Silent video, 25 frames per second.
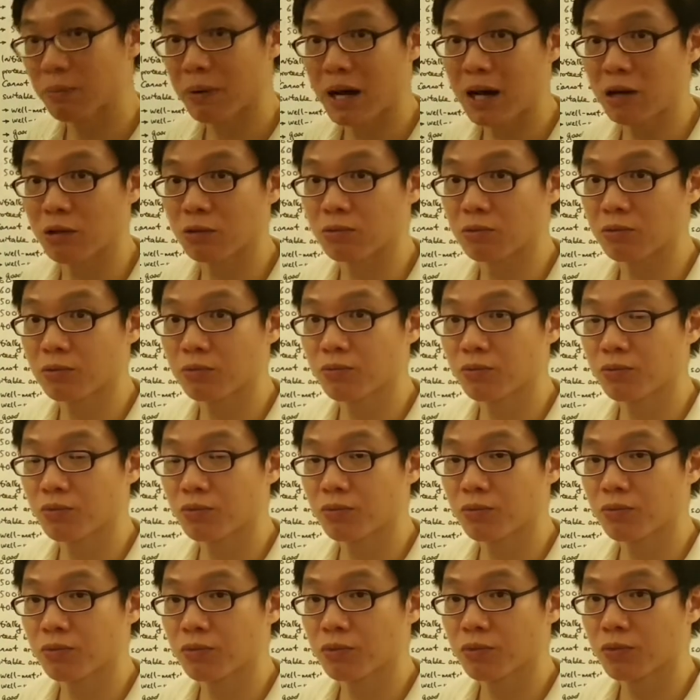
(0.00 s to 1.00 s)
per pound
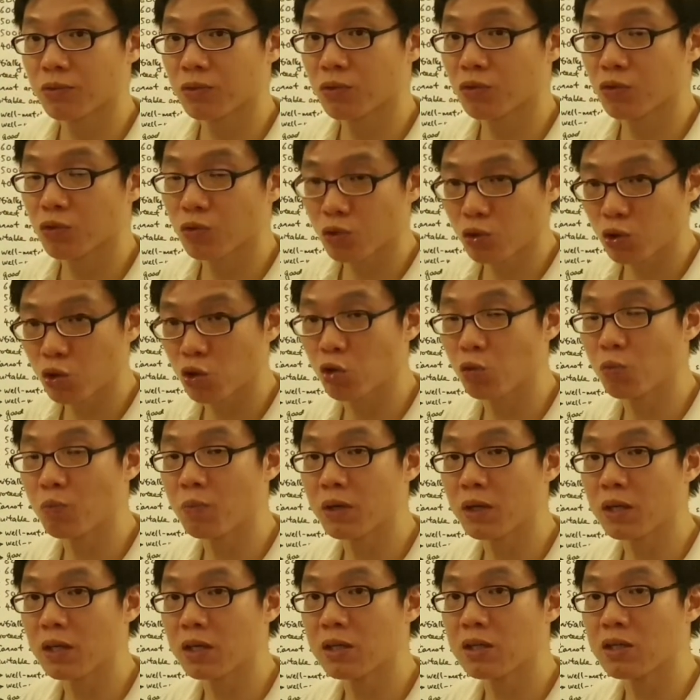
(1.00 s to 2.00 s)
to
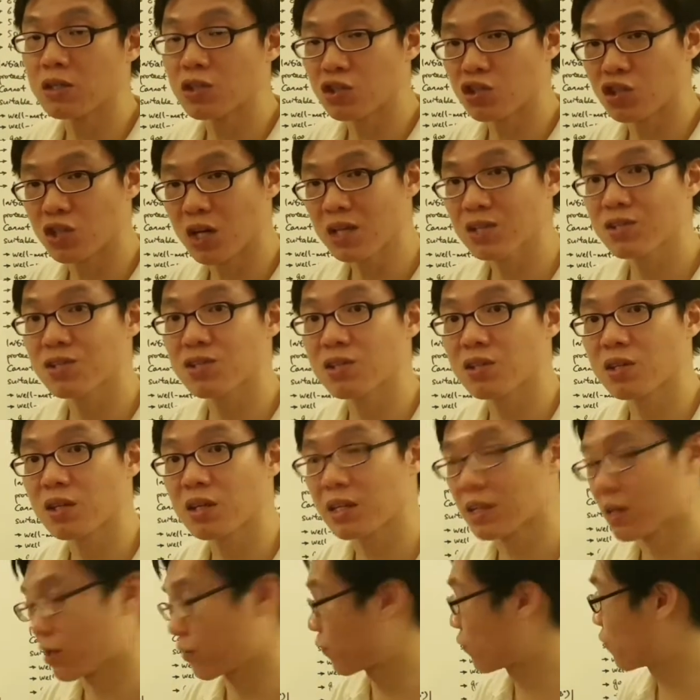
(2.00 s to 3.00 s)
be just
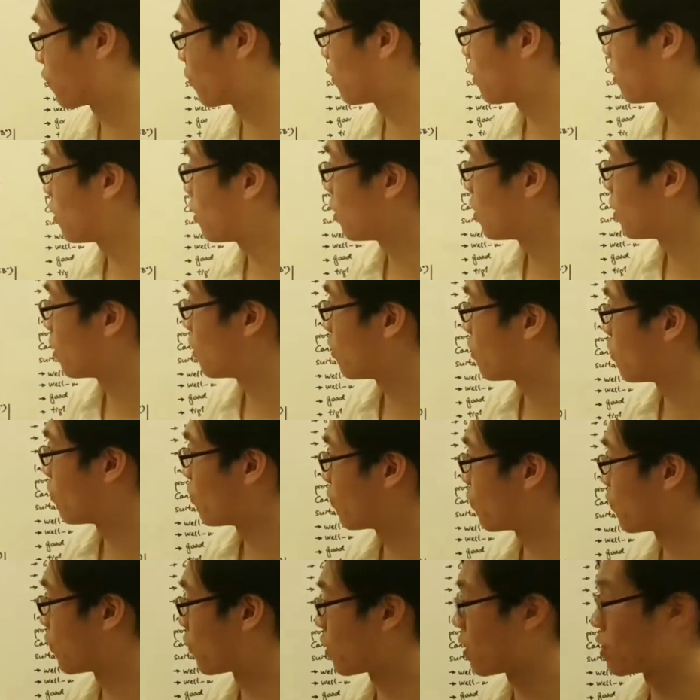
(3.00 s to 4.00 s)
enough
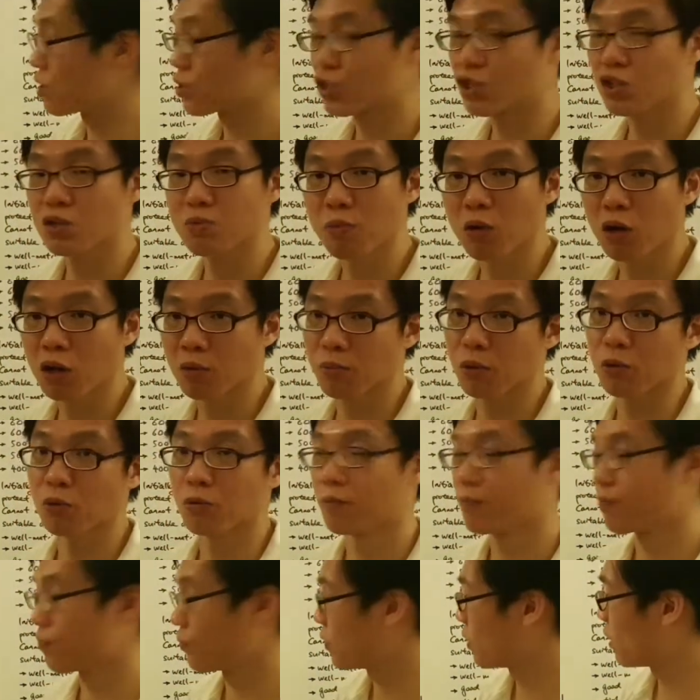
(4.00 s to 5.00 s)
for a small
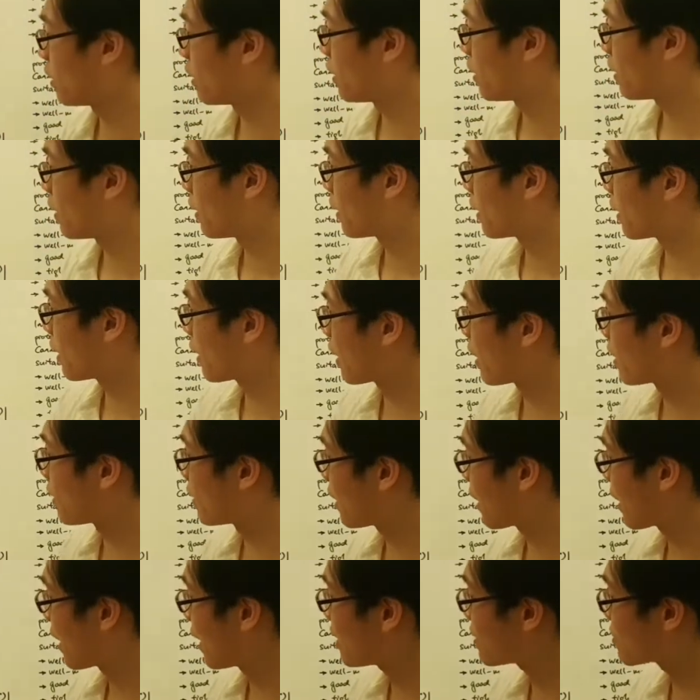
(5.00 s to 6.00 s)
bowl,
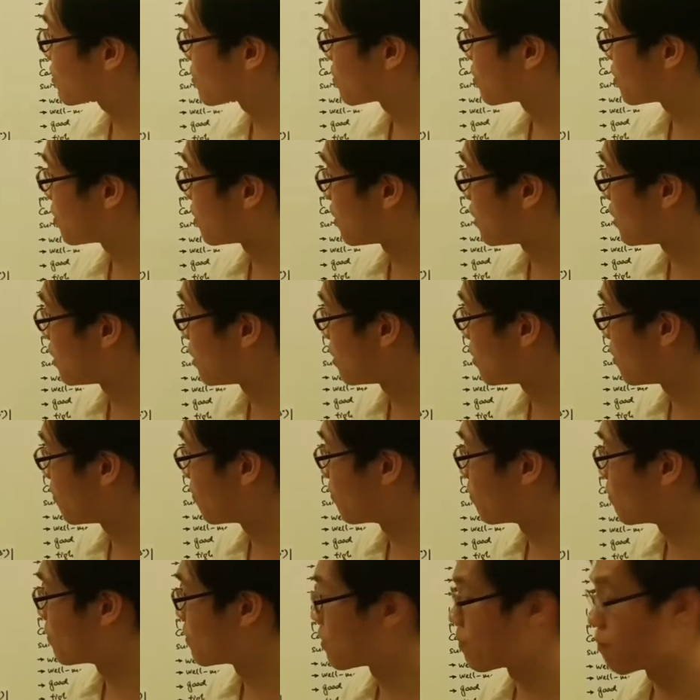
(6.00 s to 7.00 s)
And as the
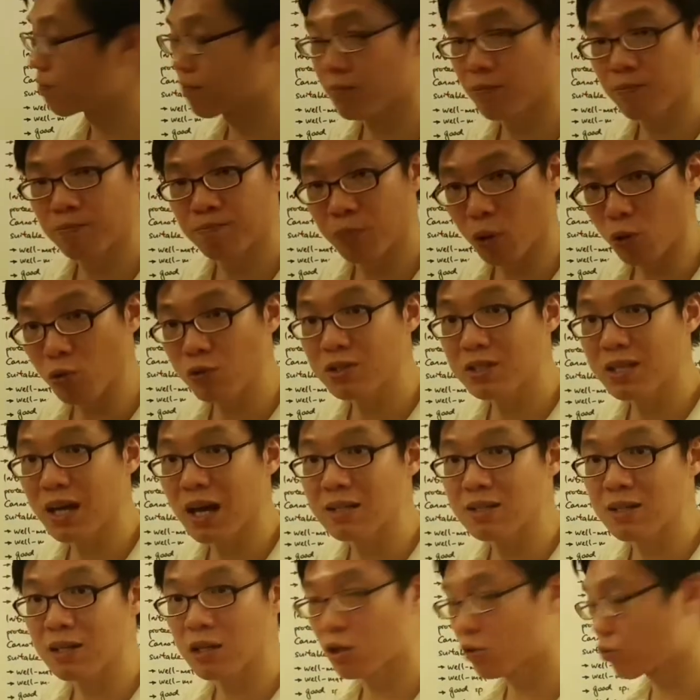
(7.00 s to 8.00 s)
bowl
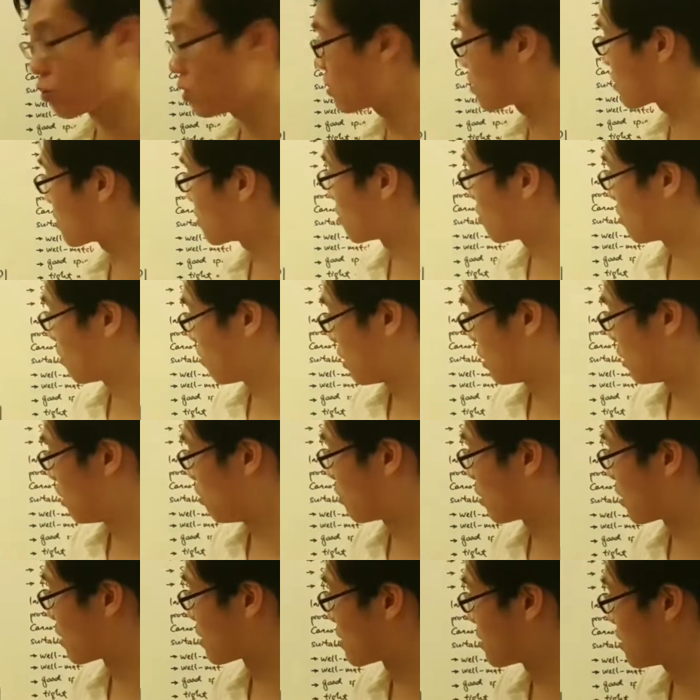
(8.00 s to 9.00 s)
size increase,
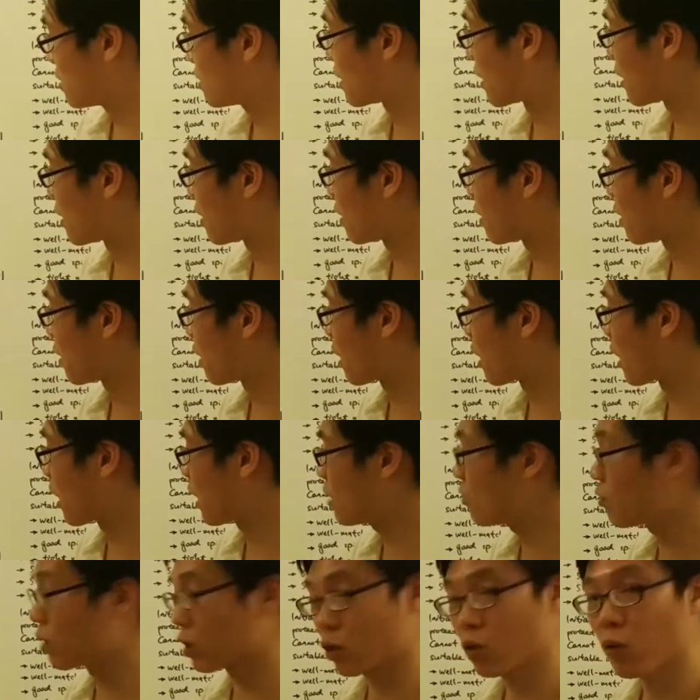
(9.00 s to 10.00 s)
you can see that
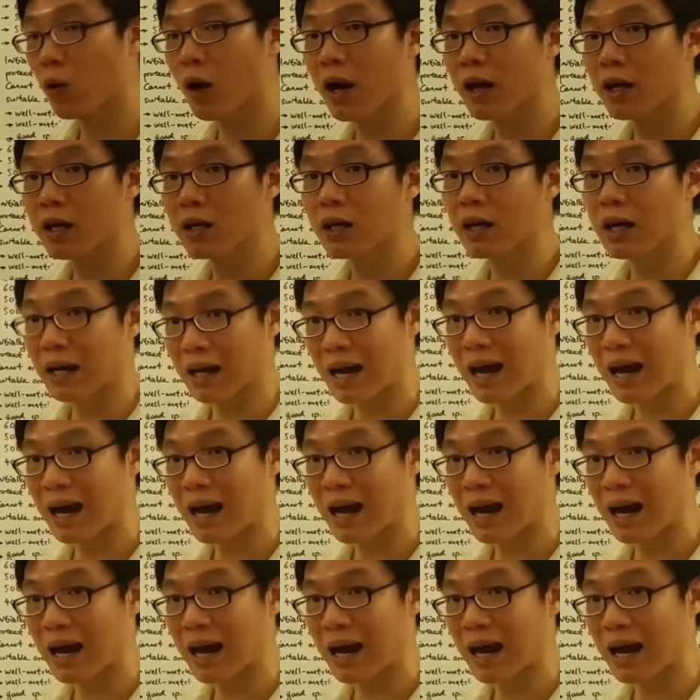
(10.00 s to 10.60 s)
I require a